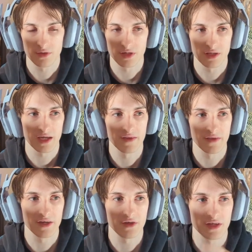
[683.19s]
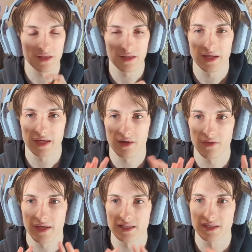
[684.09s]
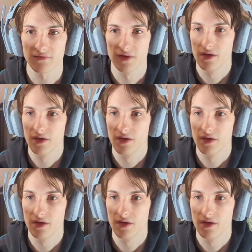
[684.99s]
click it and then you can get the link and all that stuff.